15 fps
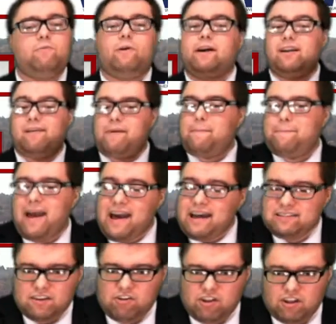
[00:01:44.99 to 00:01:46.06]
We're going to be
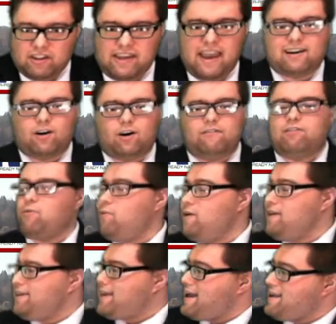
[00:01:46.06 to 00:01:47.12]
back to chilly air over the
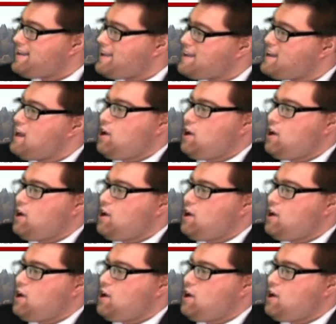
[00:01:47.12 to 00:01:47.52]
weekend, and